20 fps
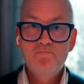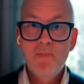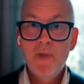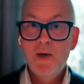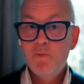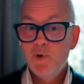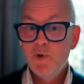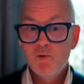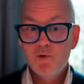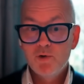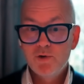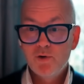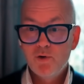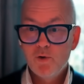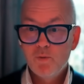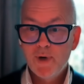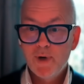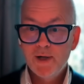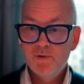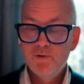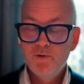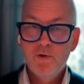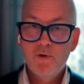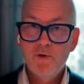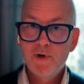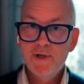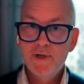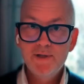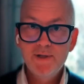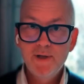Maybe you want to go back to
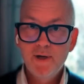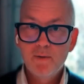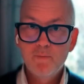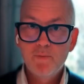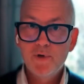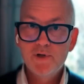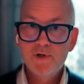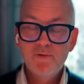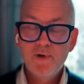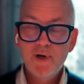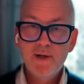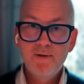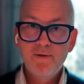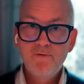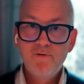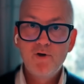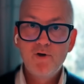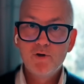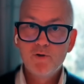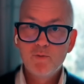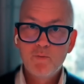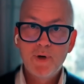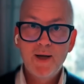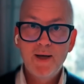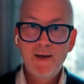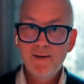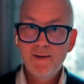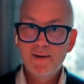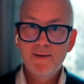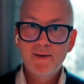the original, but it's very difficult to
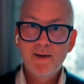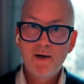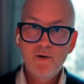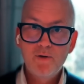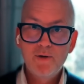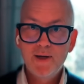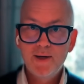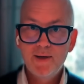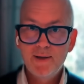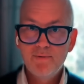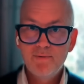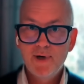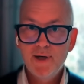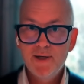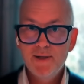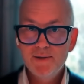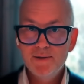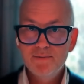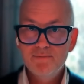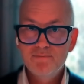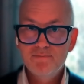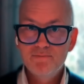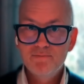play that now on any device.